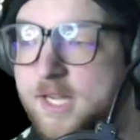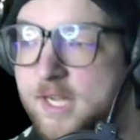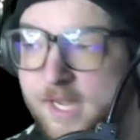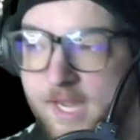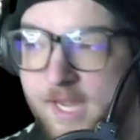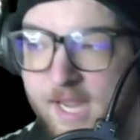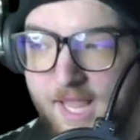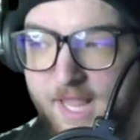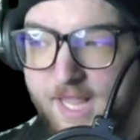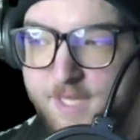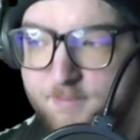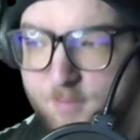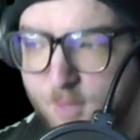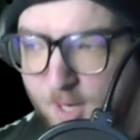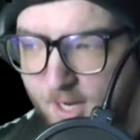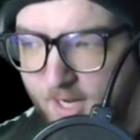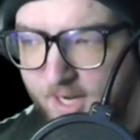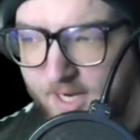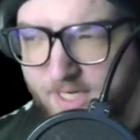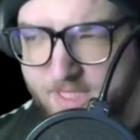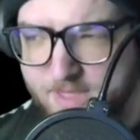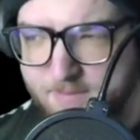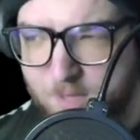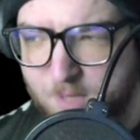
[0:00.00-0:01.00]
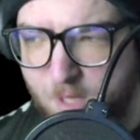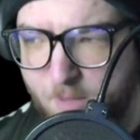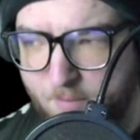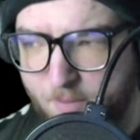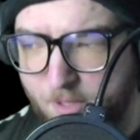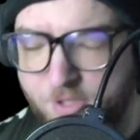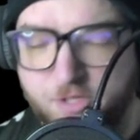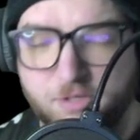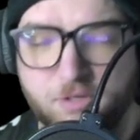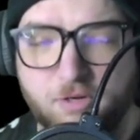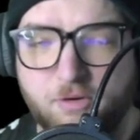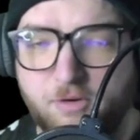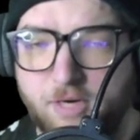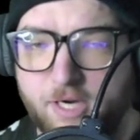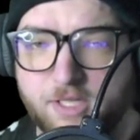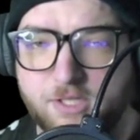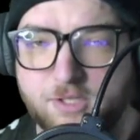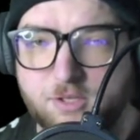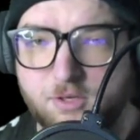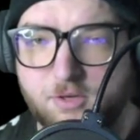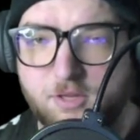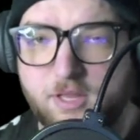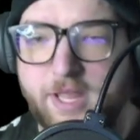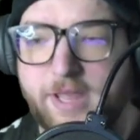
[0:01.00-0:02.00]
And it's probably on a small budget already,
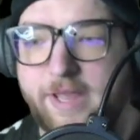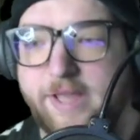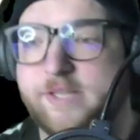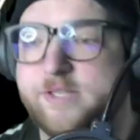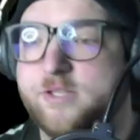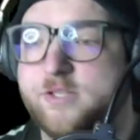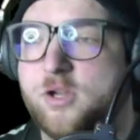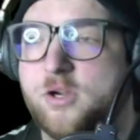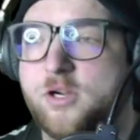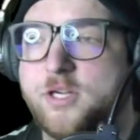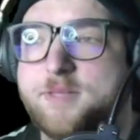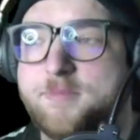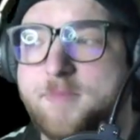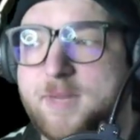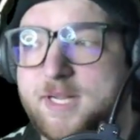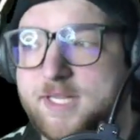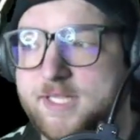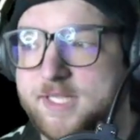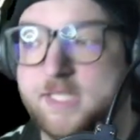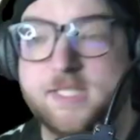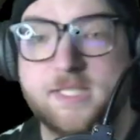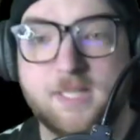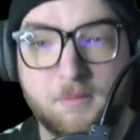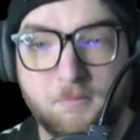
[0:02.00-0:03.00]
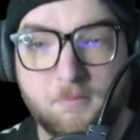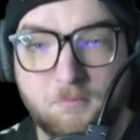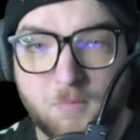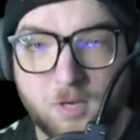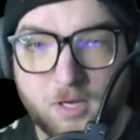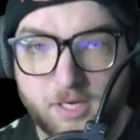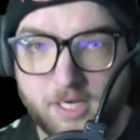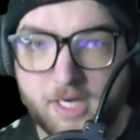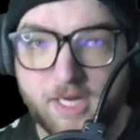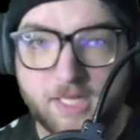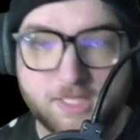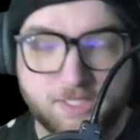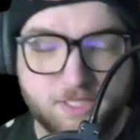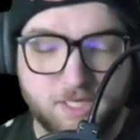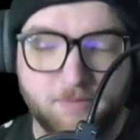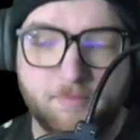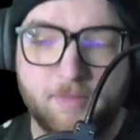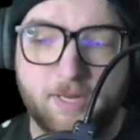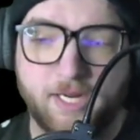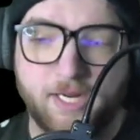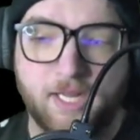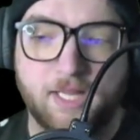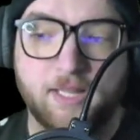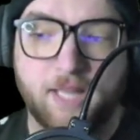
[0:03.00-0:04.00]
so as long as it made some money, it's going to
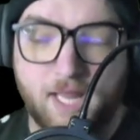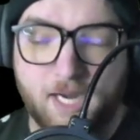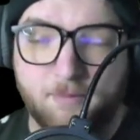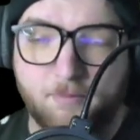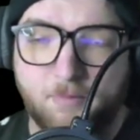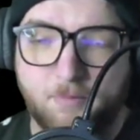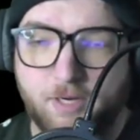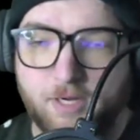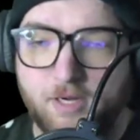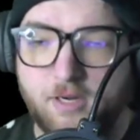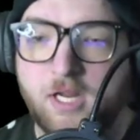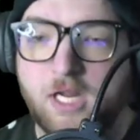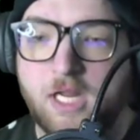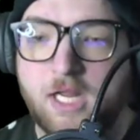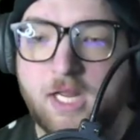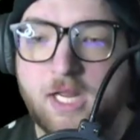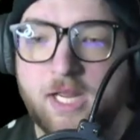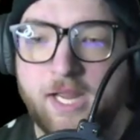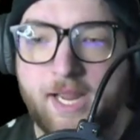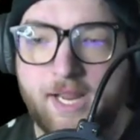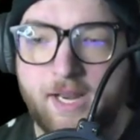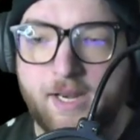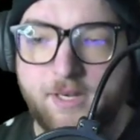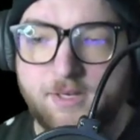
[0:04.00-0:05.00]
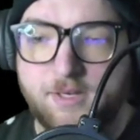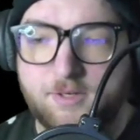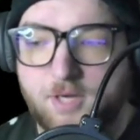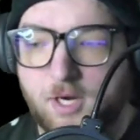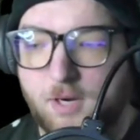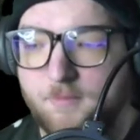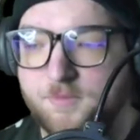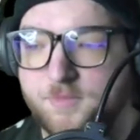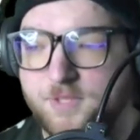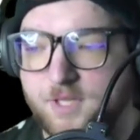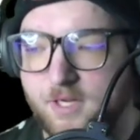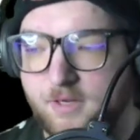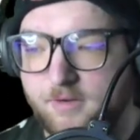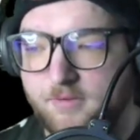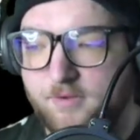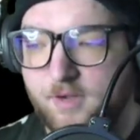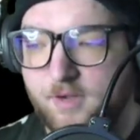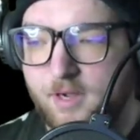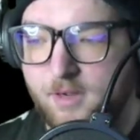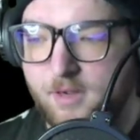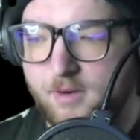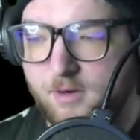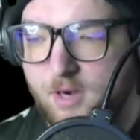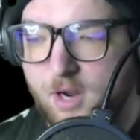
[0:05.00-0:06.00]
make a lot of money in terms of
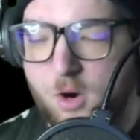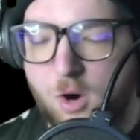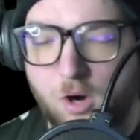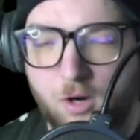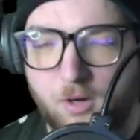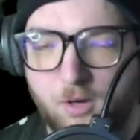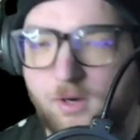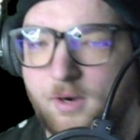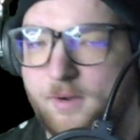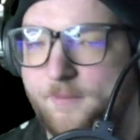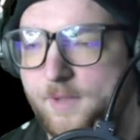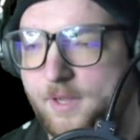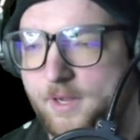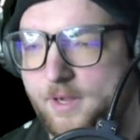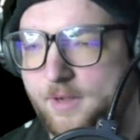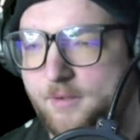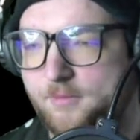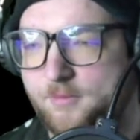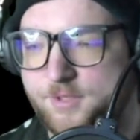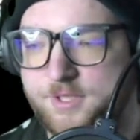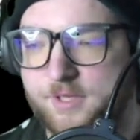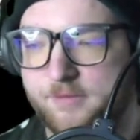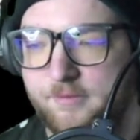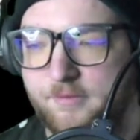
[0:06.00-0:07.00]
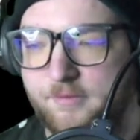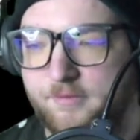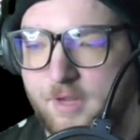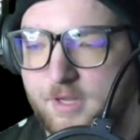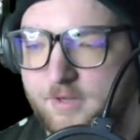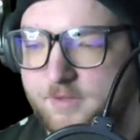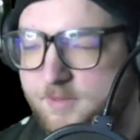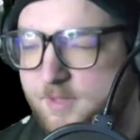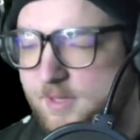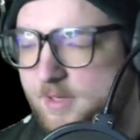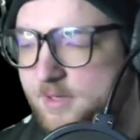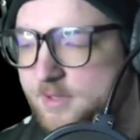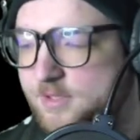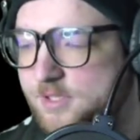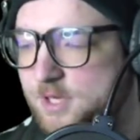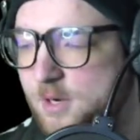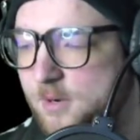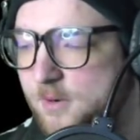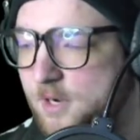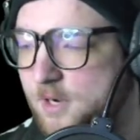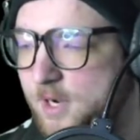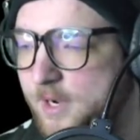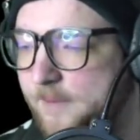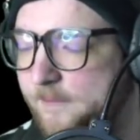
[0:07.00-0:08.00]
risk of investment.
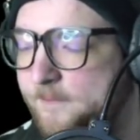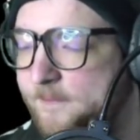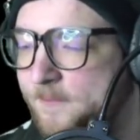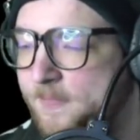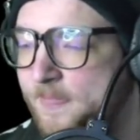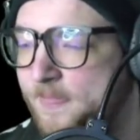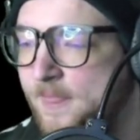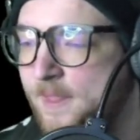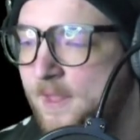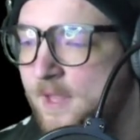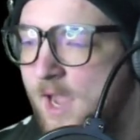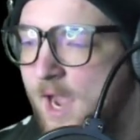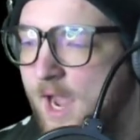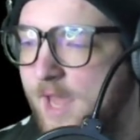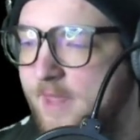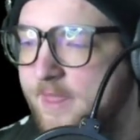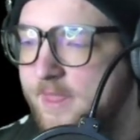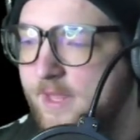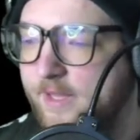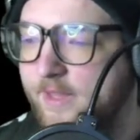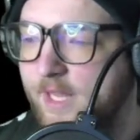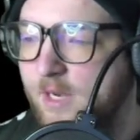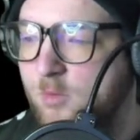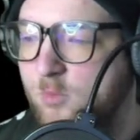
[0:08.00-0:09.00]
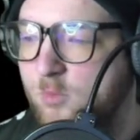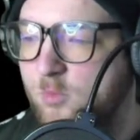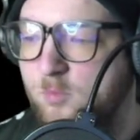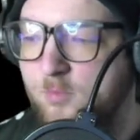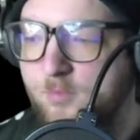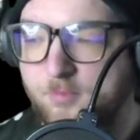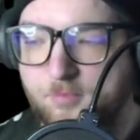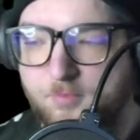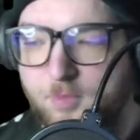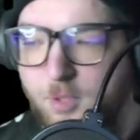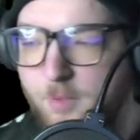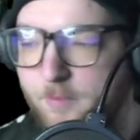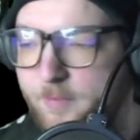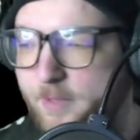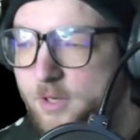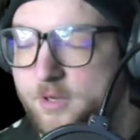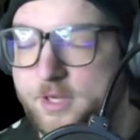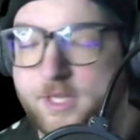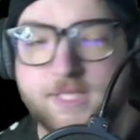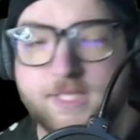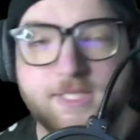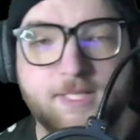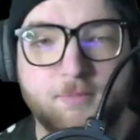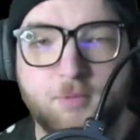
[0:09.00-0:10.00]
So I think that Blue Beetle
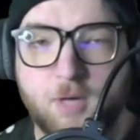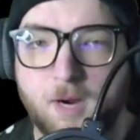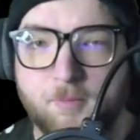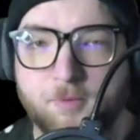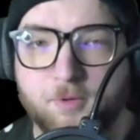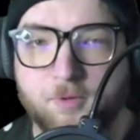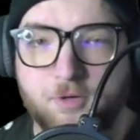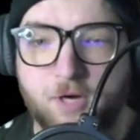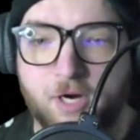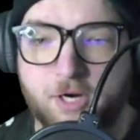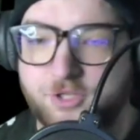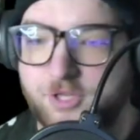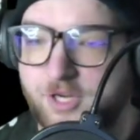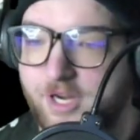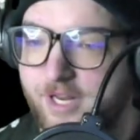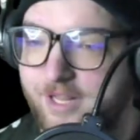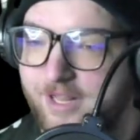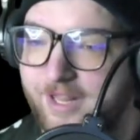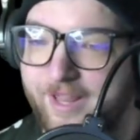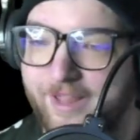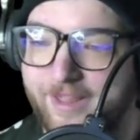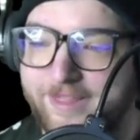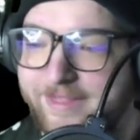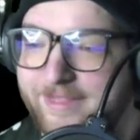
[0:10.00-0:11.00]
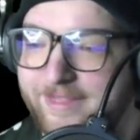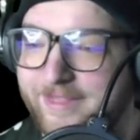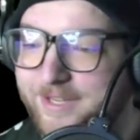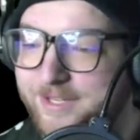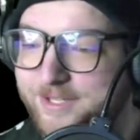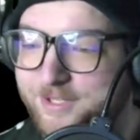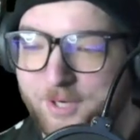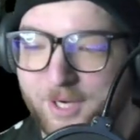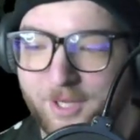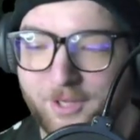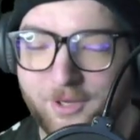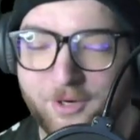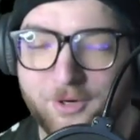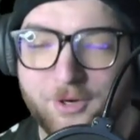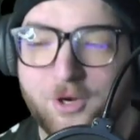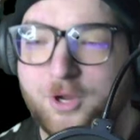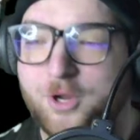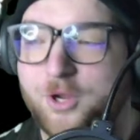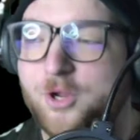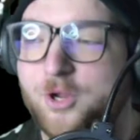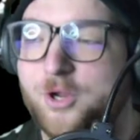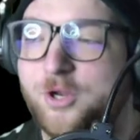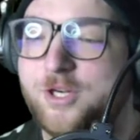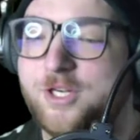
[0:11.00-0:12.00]
is the proper direction, and this trailer
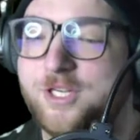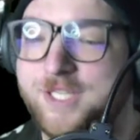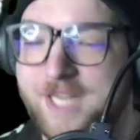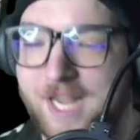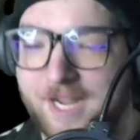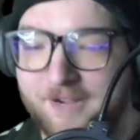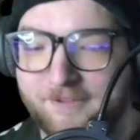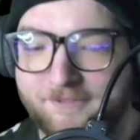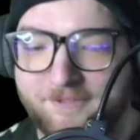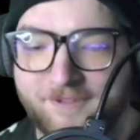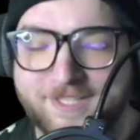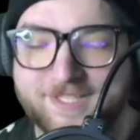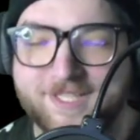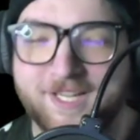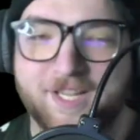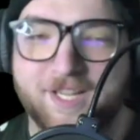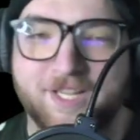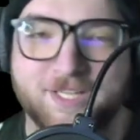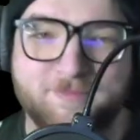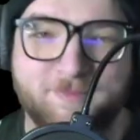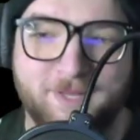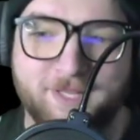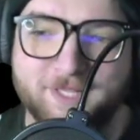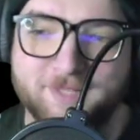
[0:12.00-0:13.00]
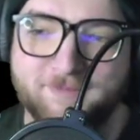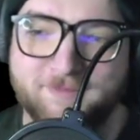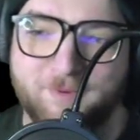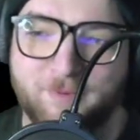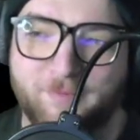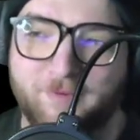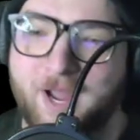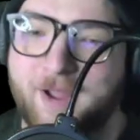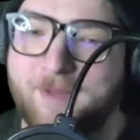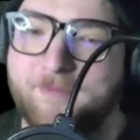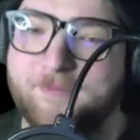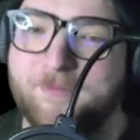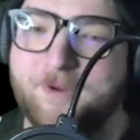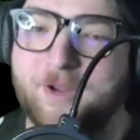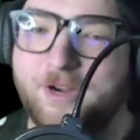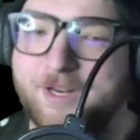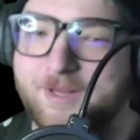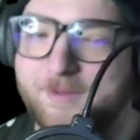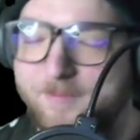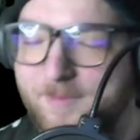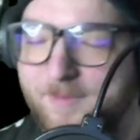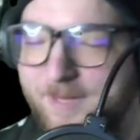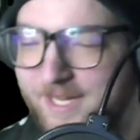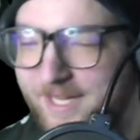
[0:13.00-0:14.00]
definitely sells me on this movie. I'm going to
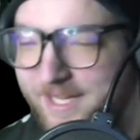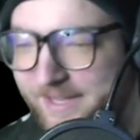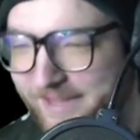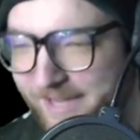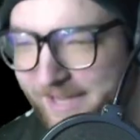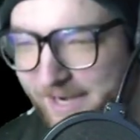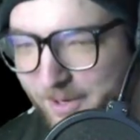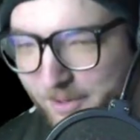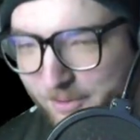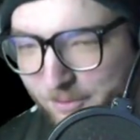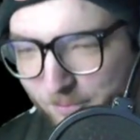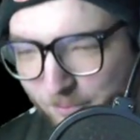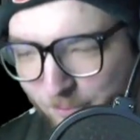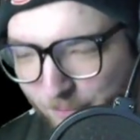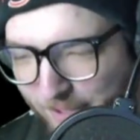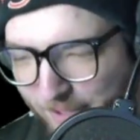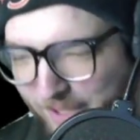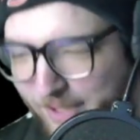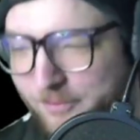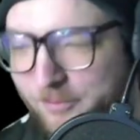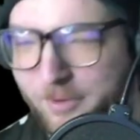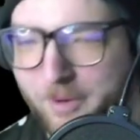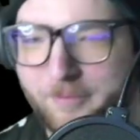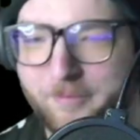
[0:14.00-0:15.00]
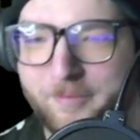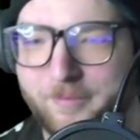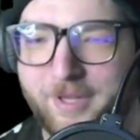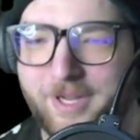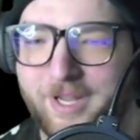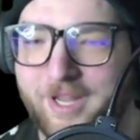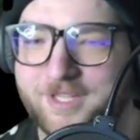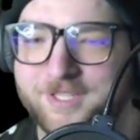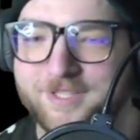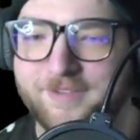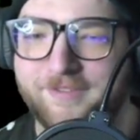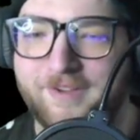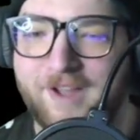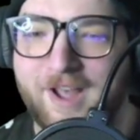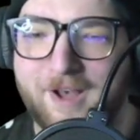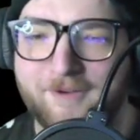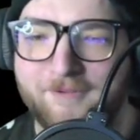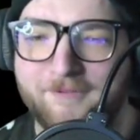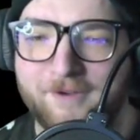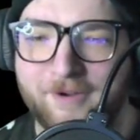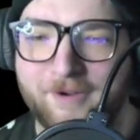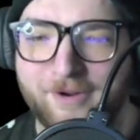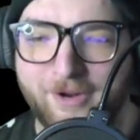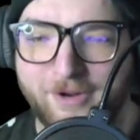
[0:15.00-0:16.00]
be there week one because of how
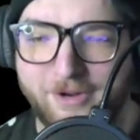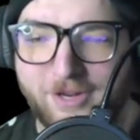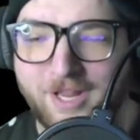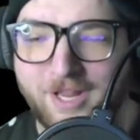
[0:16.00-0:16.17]
fucking